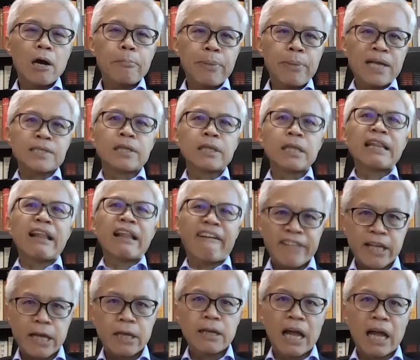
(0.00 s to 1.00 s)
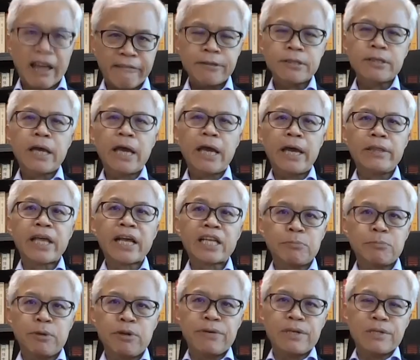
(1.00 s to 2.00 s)
present lives and
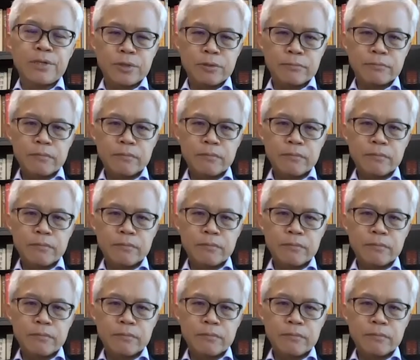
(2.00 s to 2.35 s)
experience.